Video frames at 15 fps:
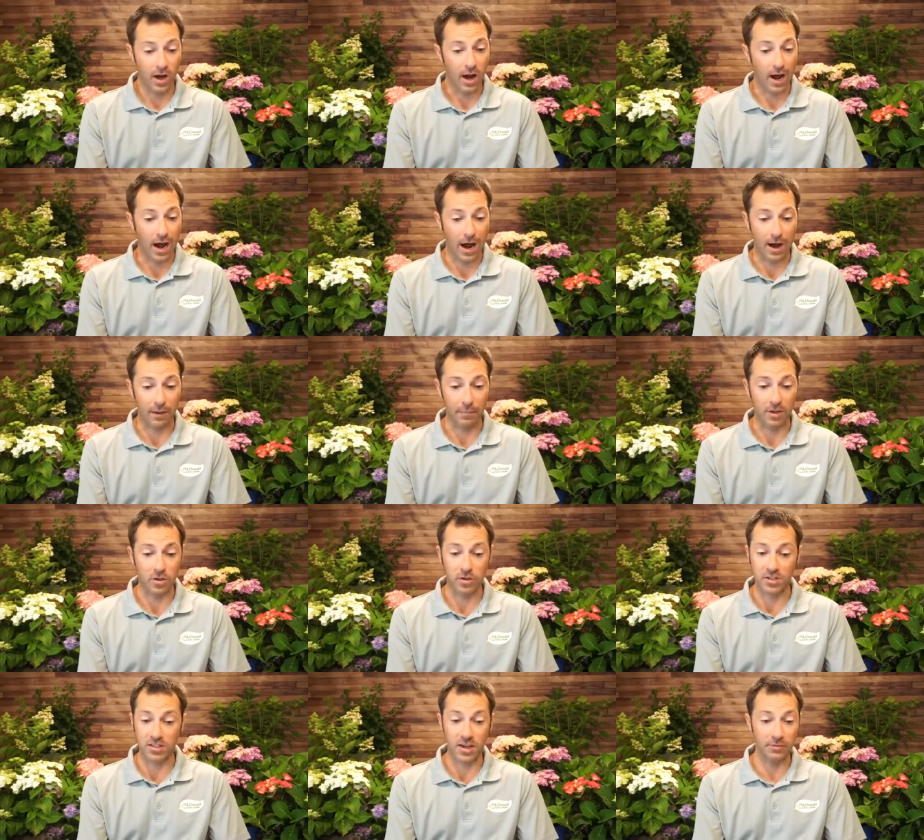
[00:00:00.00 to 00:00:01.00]
Um,
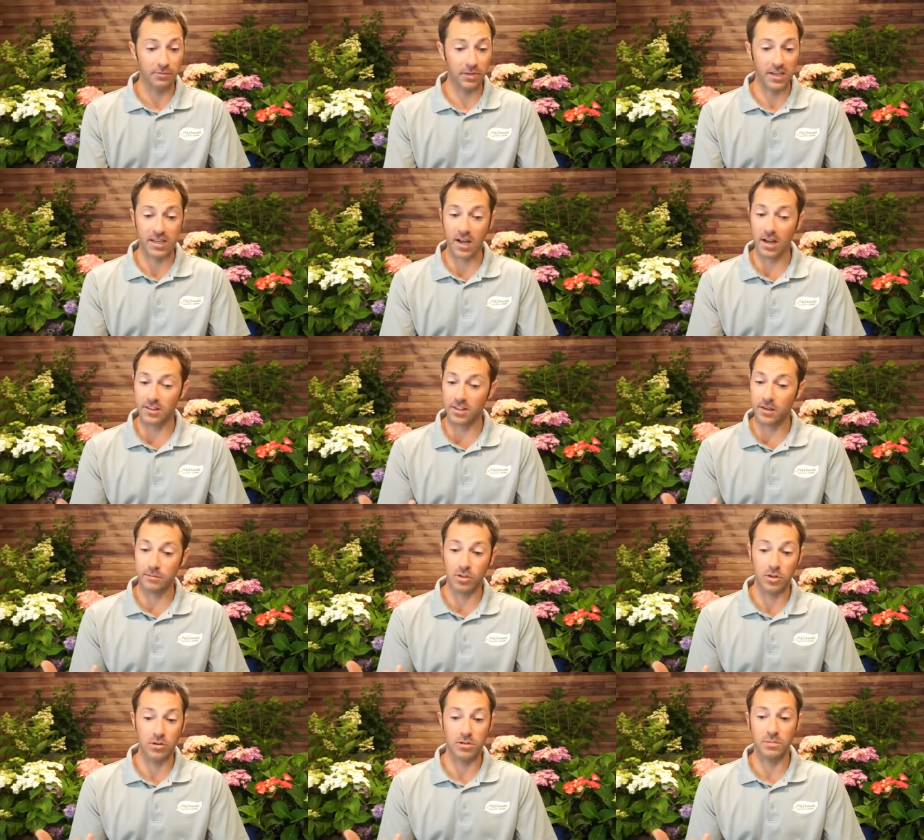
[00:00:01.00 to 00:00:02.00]
you can definitely cut them
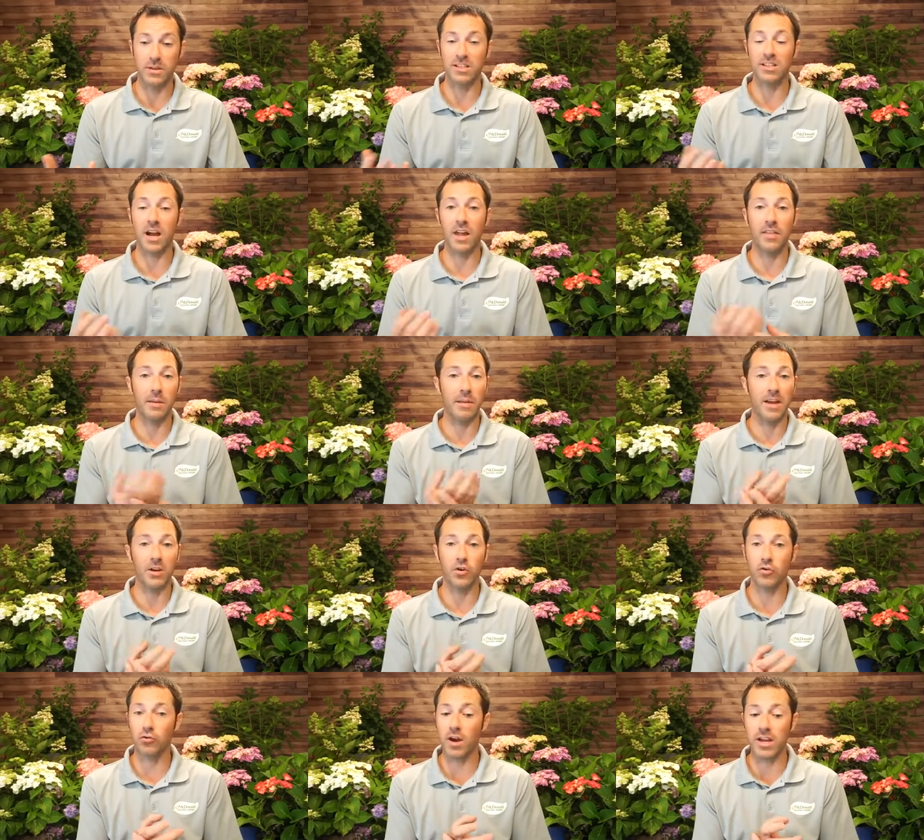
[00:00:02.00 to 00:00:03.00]
to use them inside. They
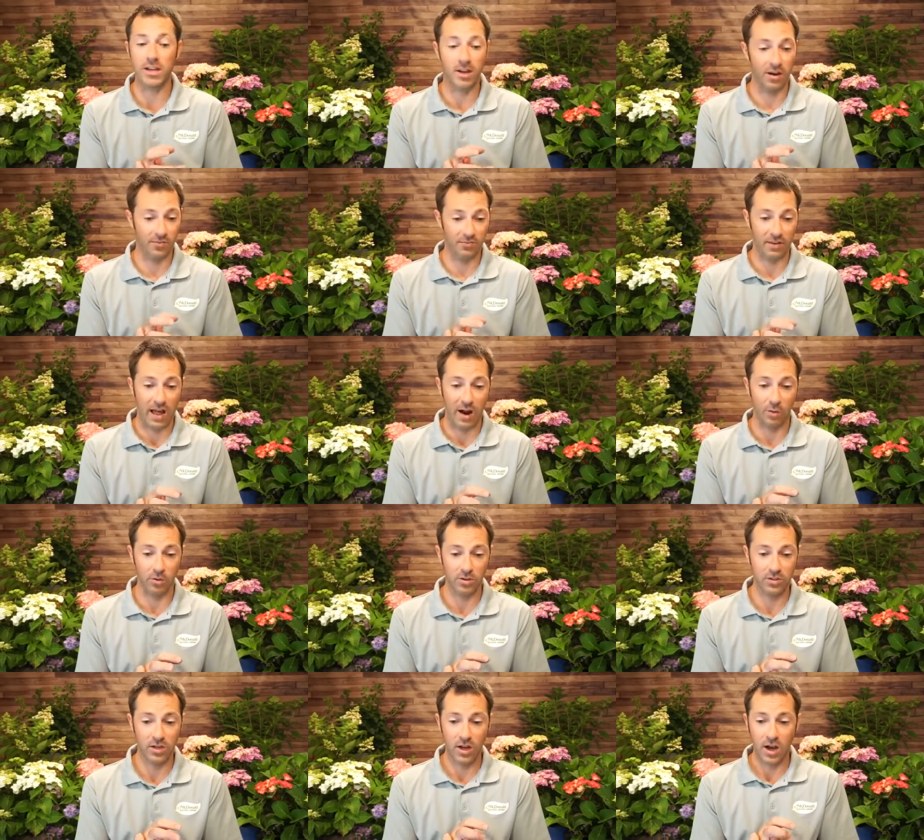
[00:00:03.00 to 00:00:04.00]
make great cut
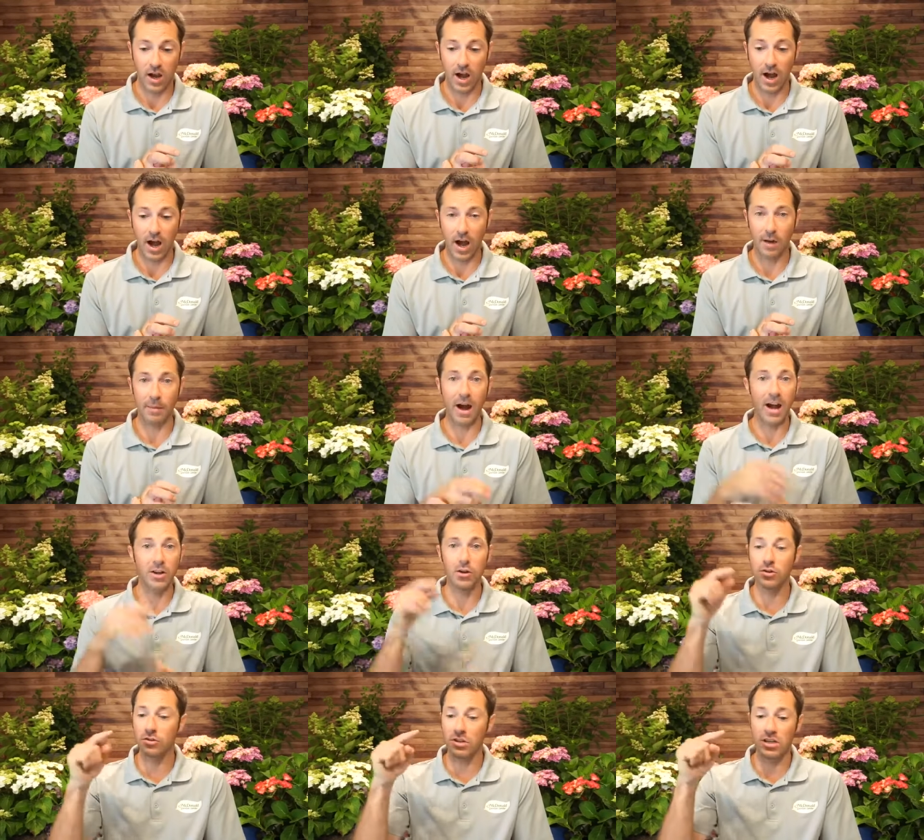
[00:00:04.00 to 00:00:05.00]
flowers. Um, I
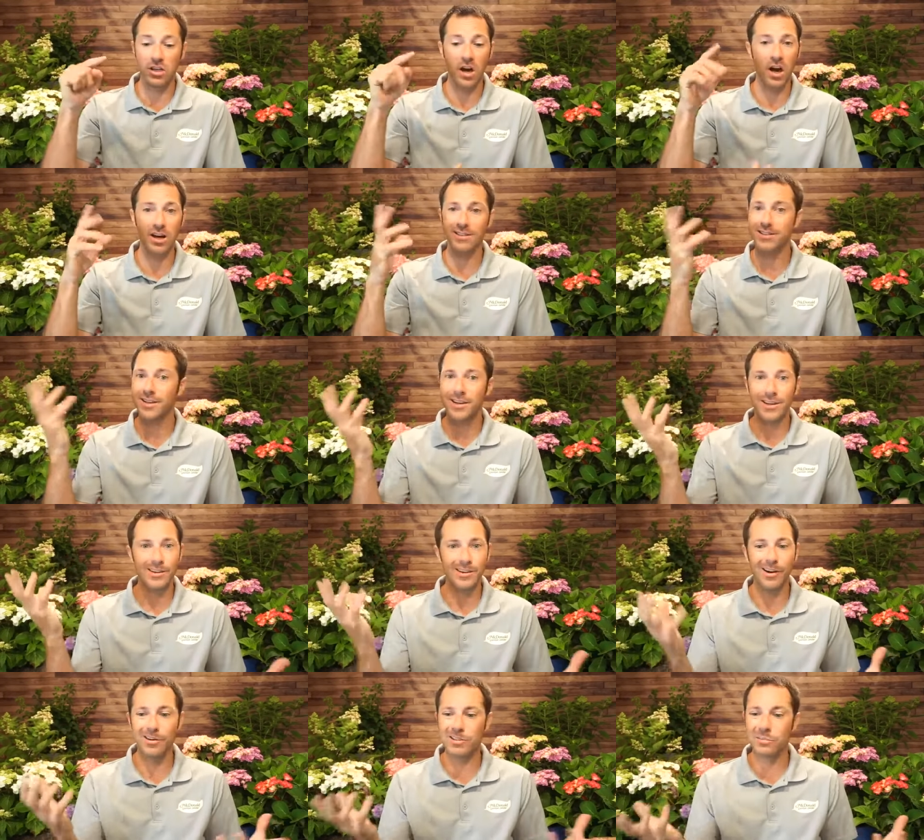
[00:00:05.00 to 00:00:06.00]
usually cut
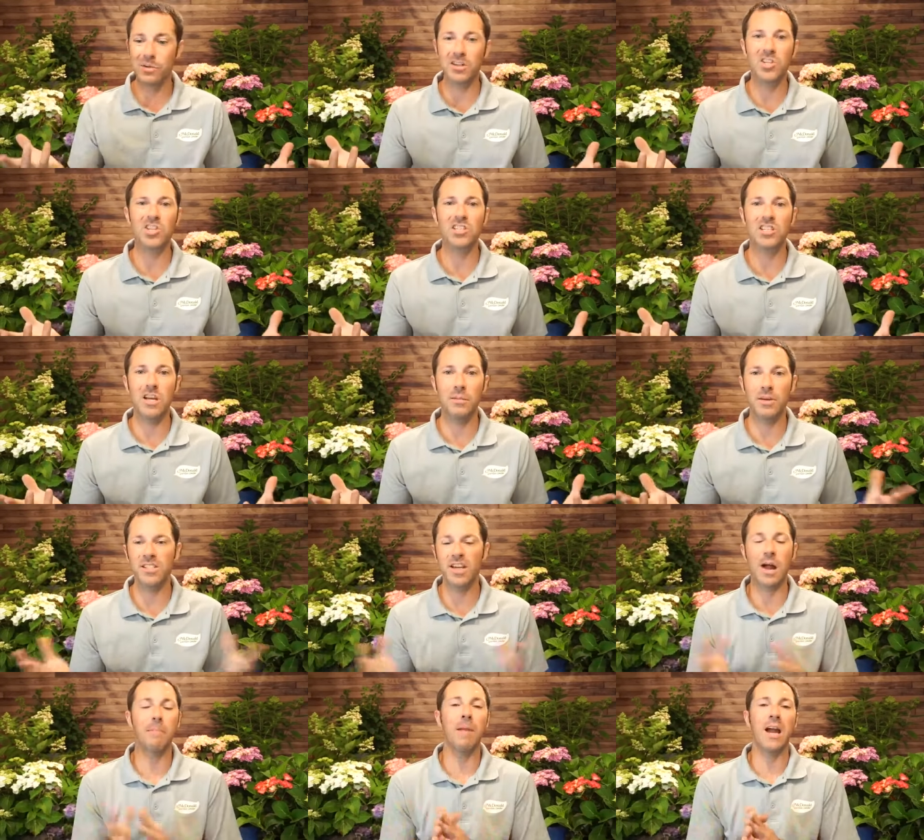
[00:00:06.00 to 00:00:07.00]
you know as much stem
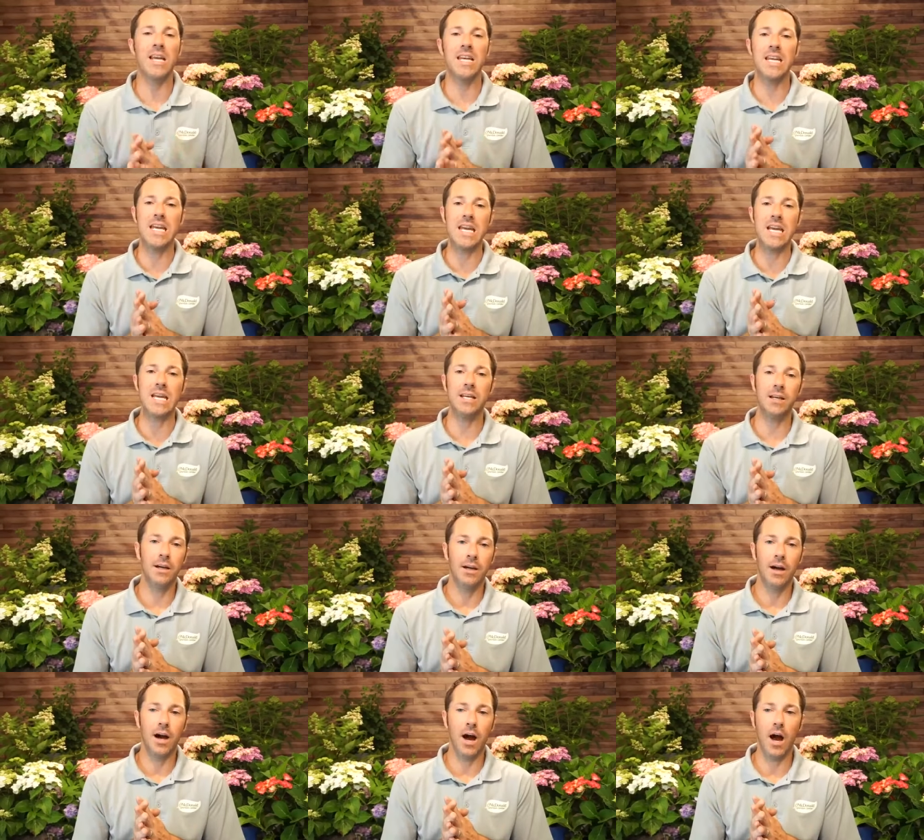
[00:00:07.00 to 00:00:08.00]
as I might need
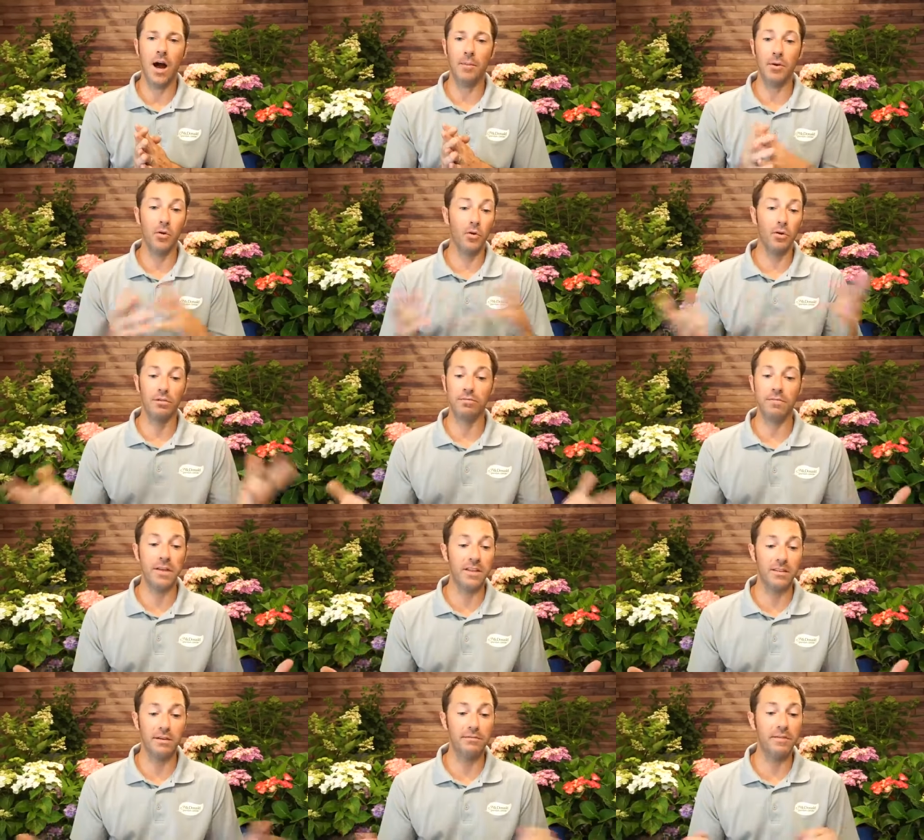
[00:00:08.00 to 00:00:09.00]
um, in order to
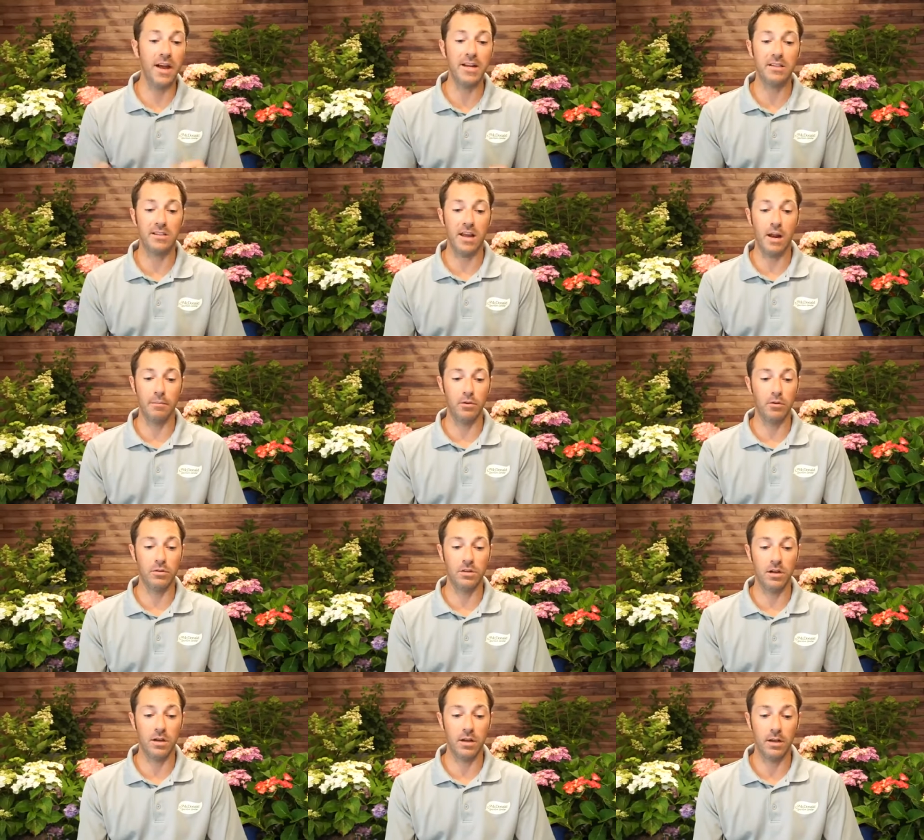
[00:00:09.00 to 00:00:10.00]
fit in the vase that I'm
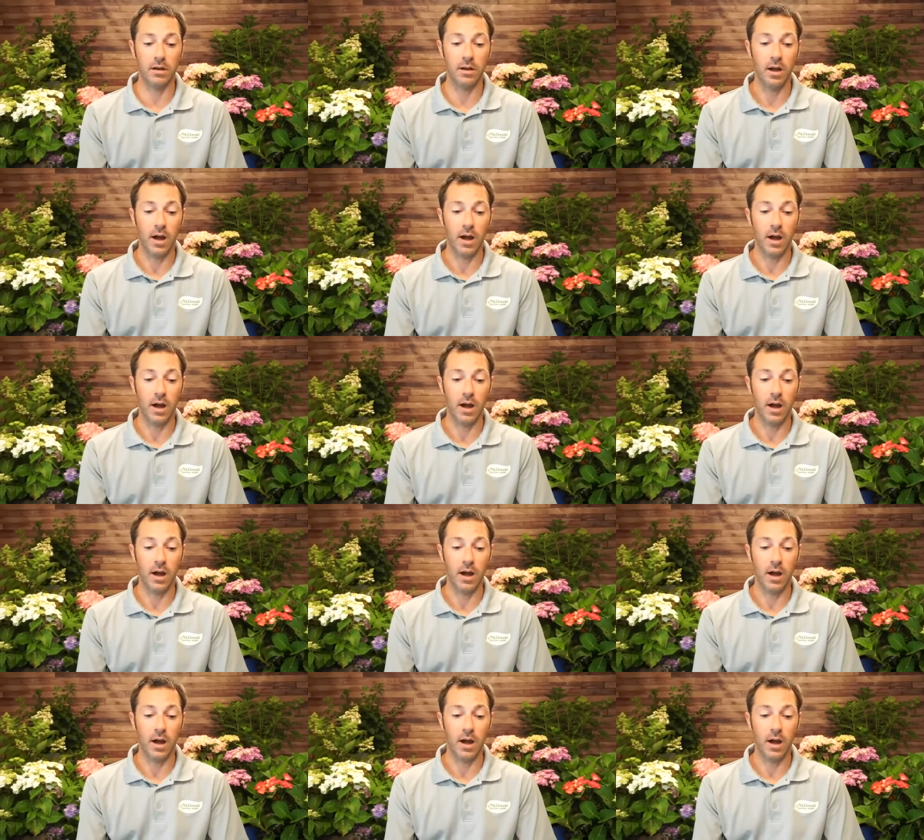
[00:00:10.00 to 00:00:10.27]
using it in.